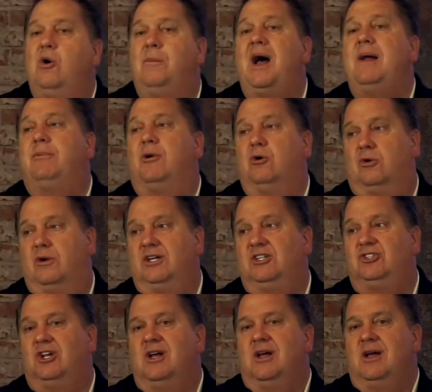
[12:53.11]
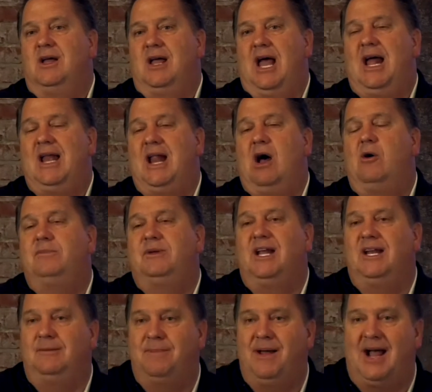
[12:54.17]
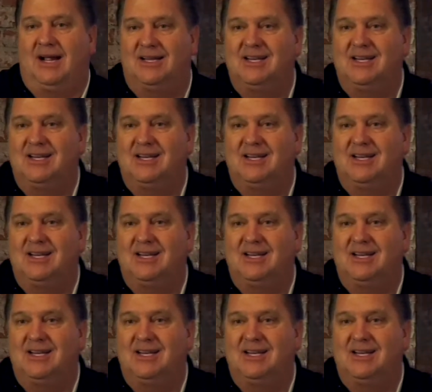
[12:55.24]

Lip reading: my brokerage, and now I'm getting back,